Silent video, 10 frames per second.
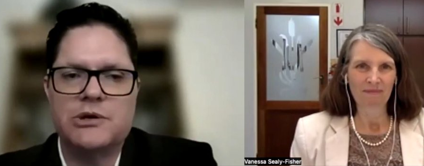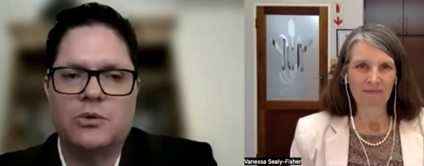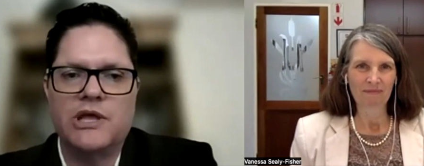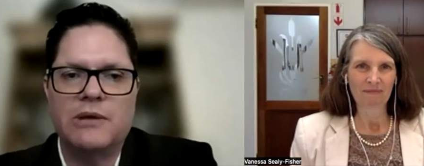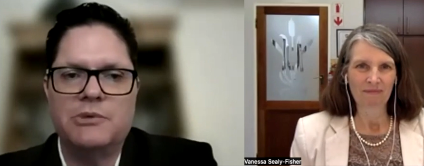Speaker 1: and
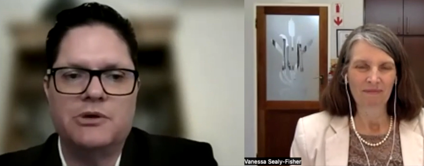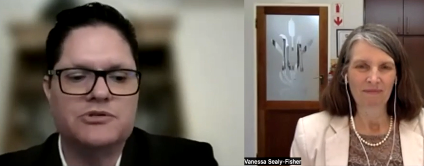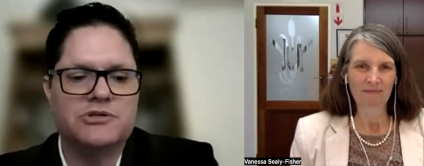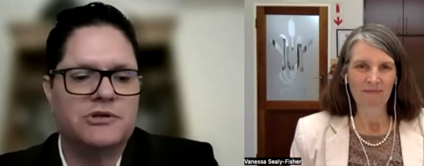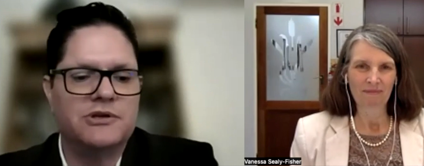all
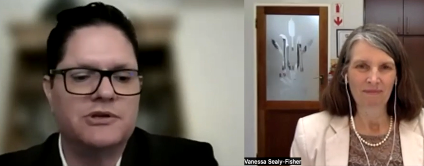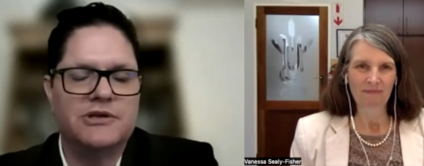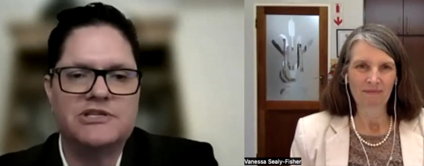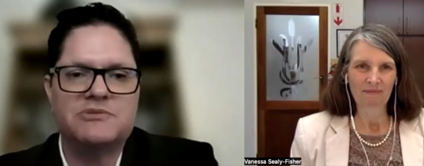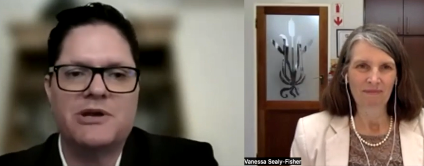chemicals, it
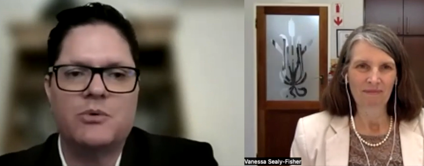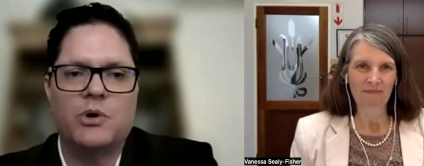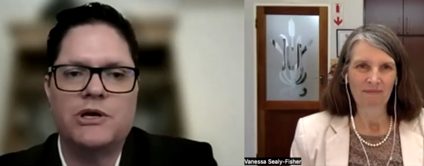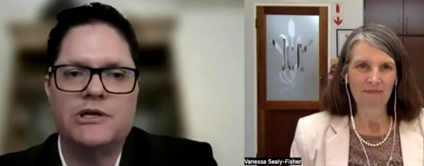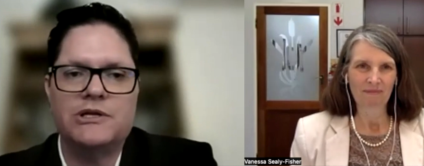doesn't matter
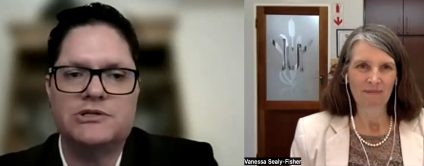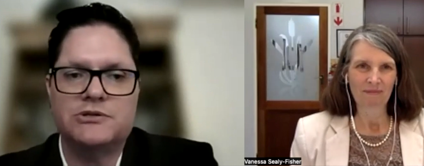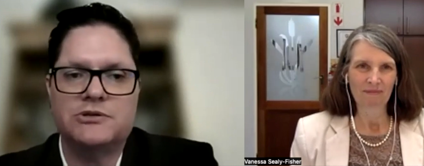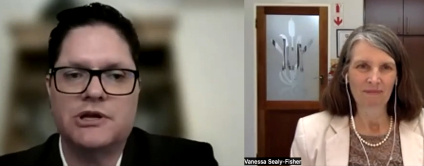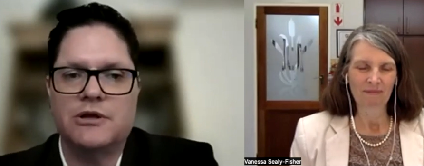what it
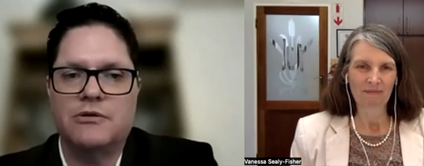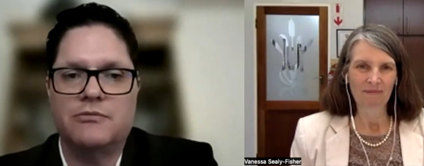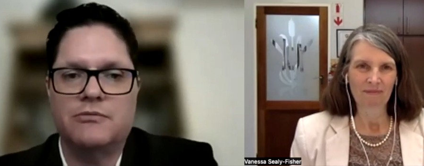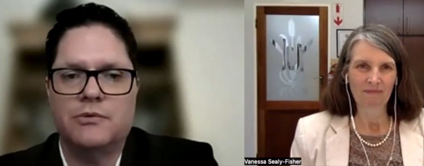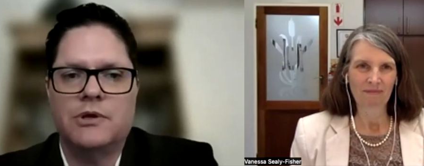is, you
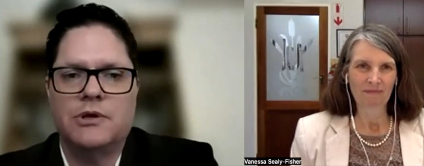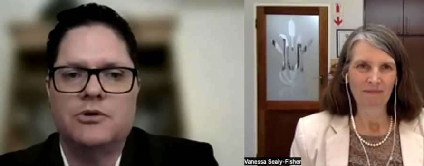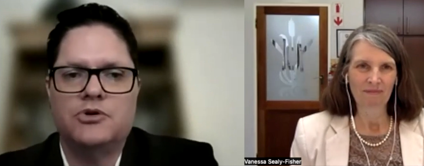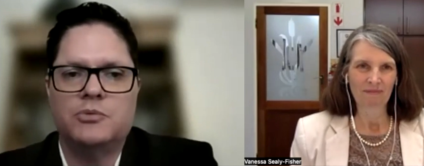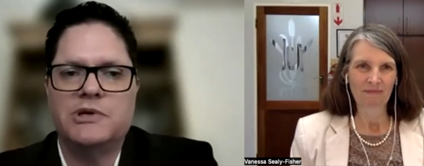know,
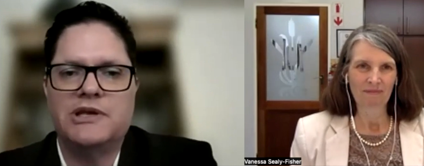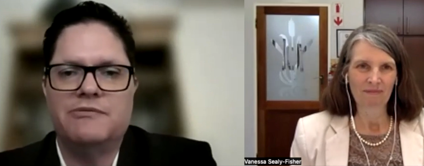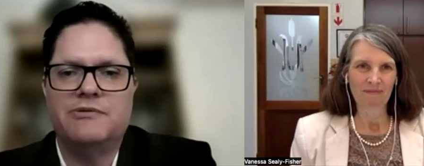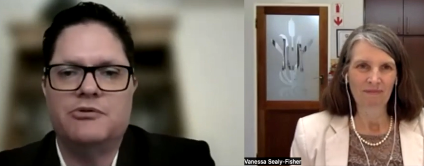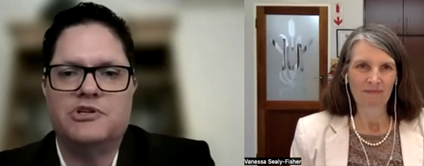
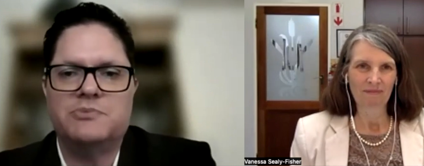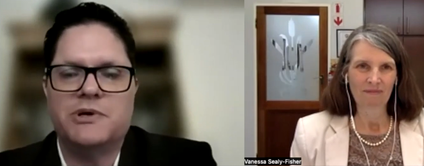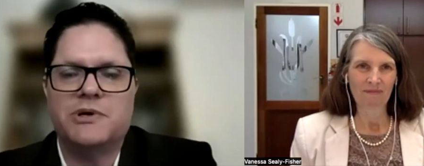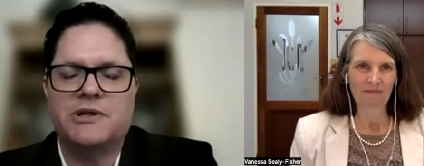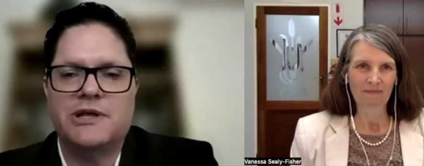should be given the
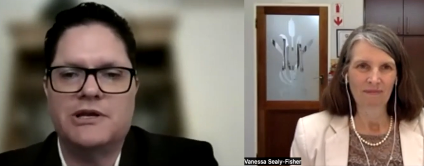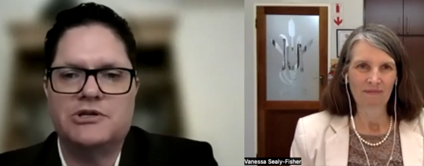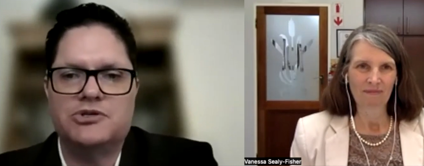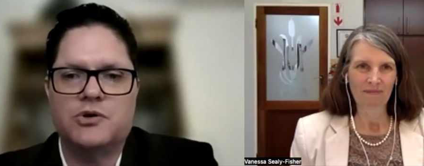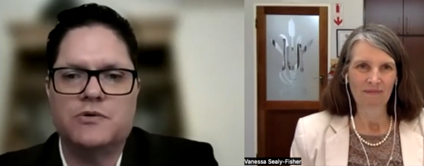respect that
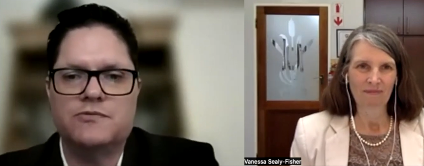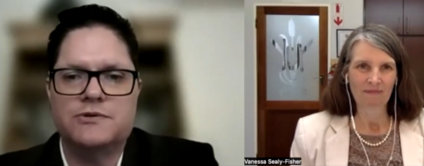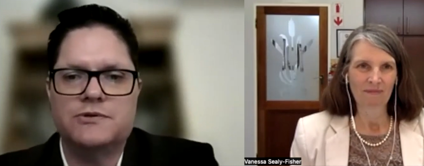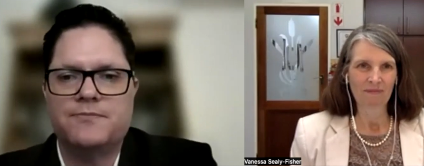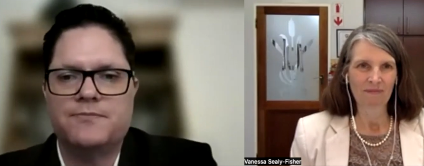it
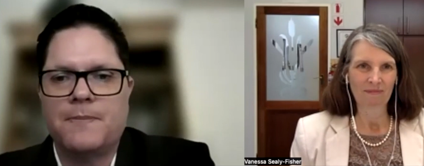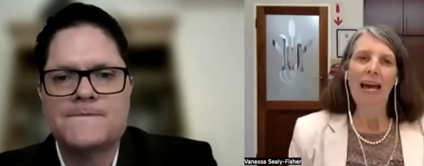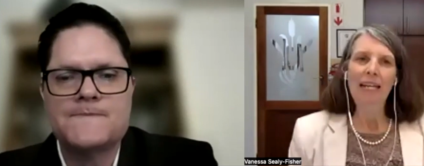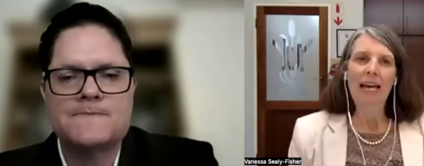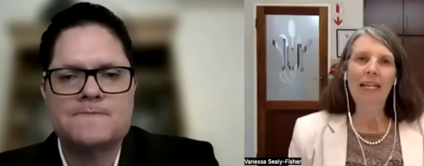deserves.
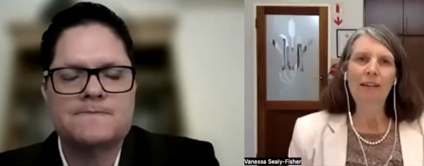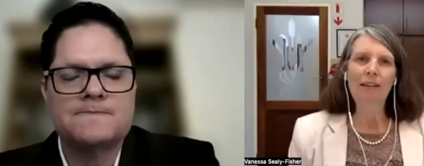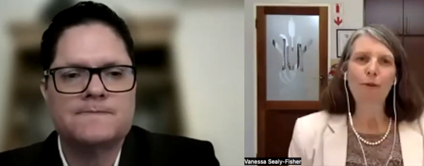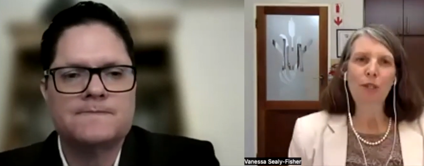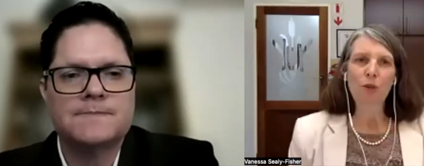
Speaker 2: And if we're
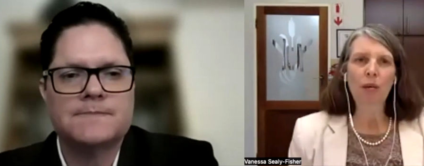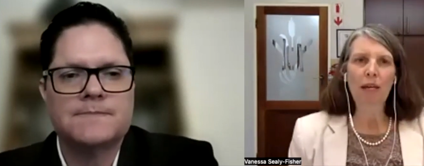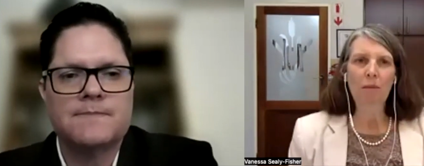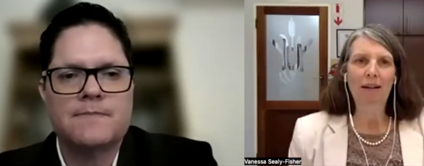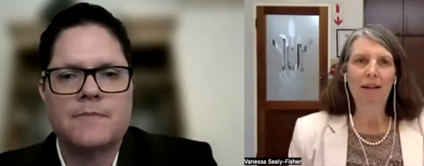talking
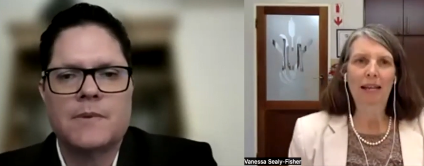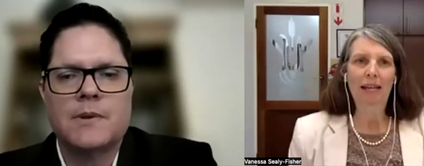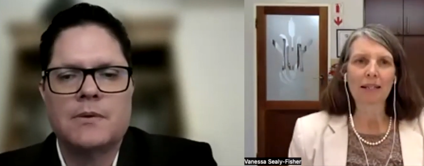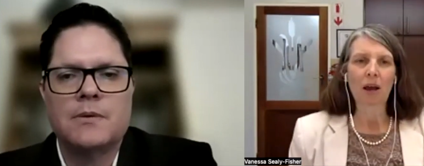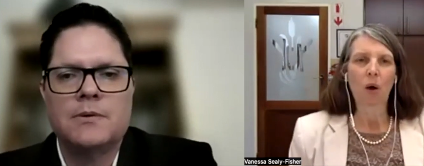about that,
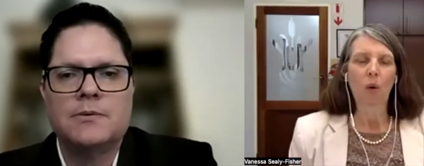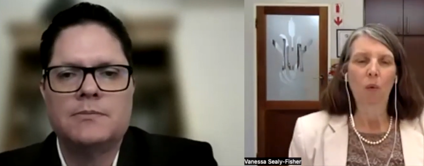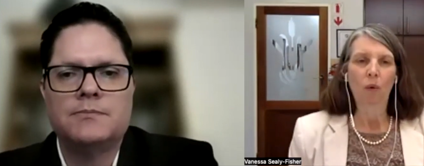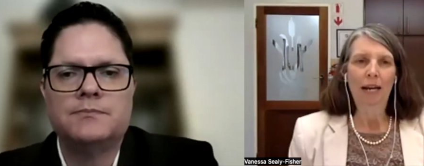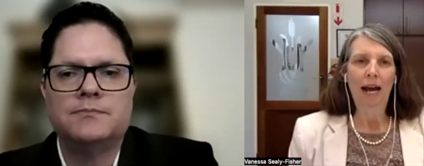
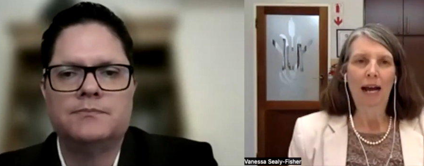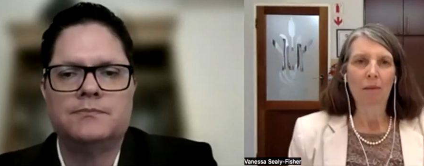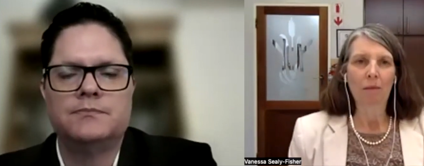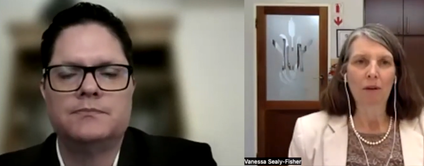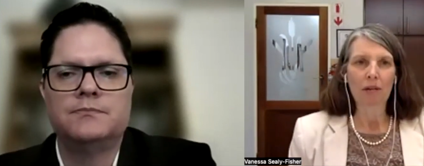when I'm
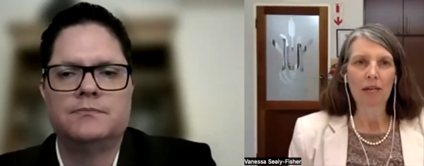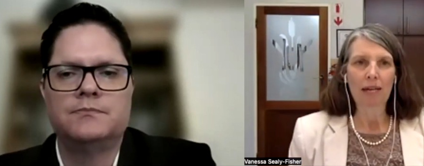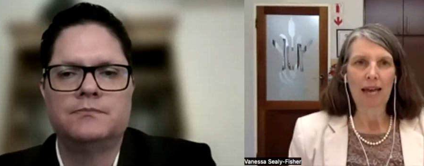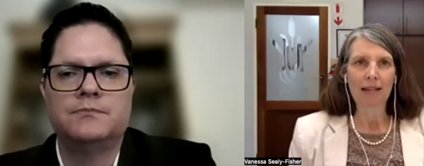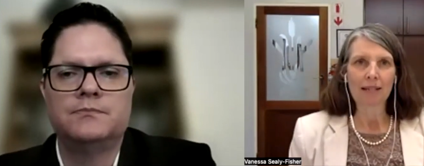looking
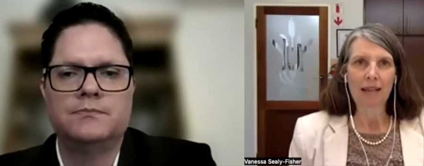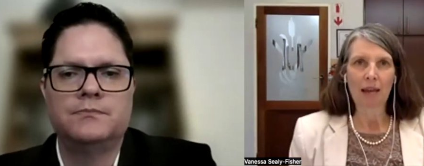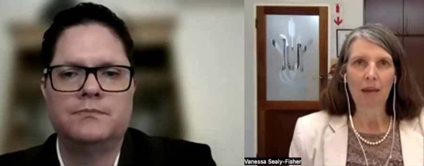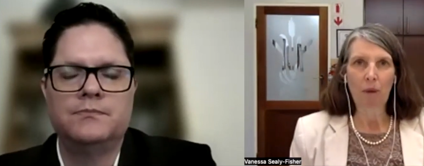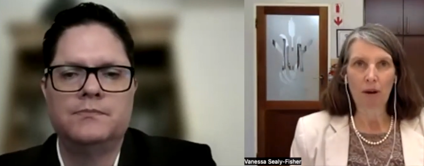at a
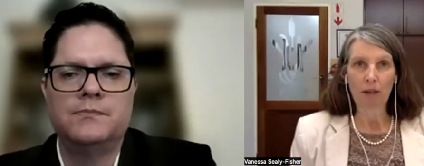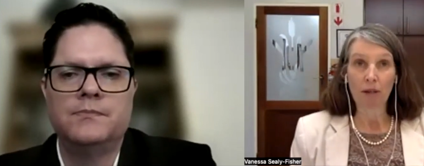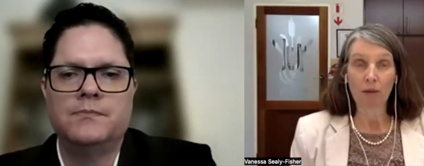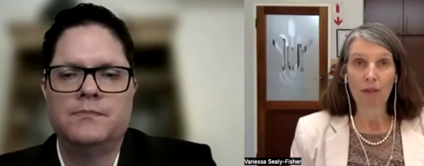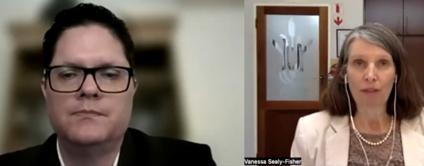
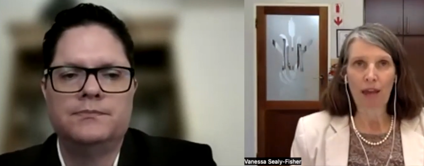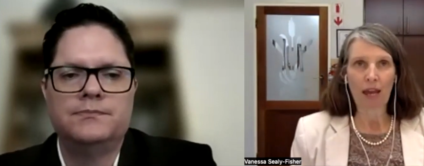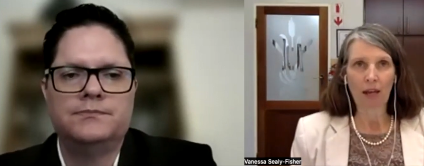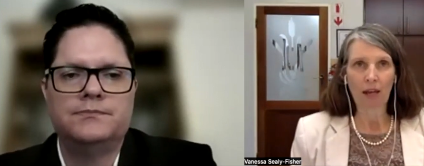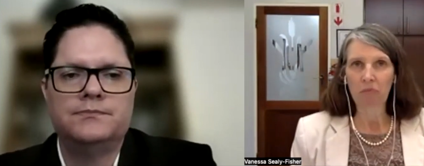
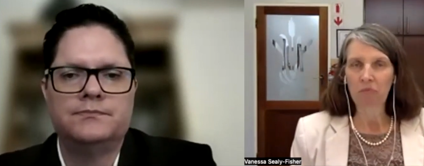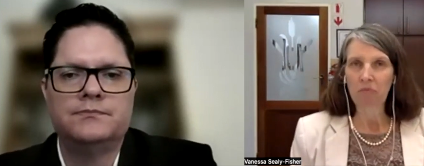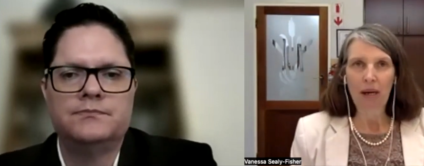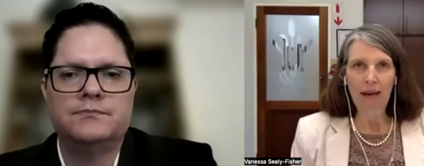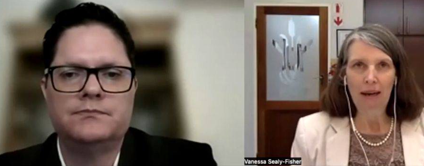polyurethane
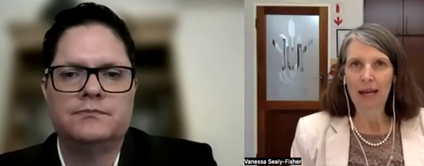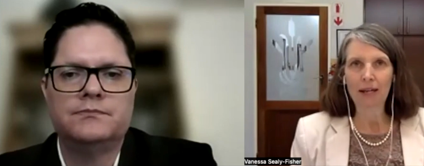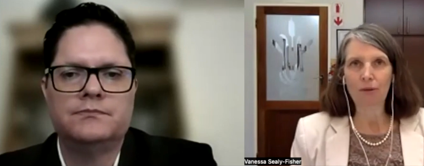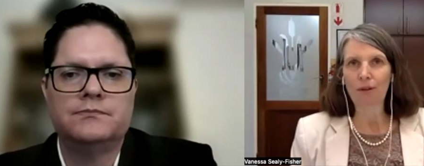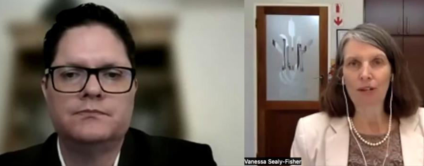liner of a